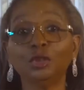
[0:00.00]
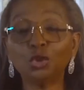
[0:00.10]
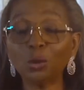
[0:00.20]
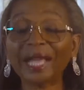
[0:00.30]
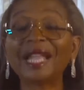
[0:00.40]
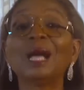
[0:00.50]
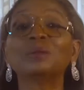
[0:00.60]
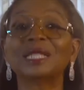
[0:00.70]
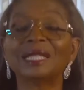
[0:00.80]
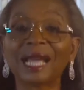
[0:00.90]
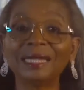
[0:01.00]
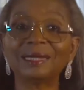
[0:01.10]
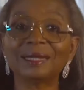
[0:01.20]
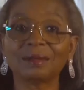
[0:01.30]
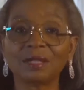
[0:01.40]
Do a gaps
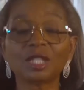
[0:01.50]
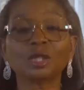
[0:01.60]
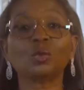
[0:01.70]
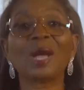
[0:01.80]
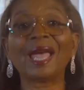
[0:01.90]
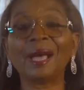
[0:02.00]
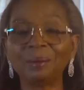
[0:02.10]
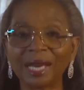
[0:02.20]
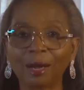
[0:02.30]
analysis. This is where I am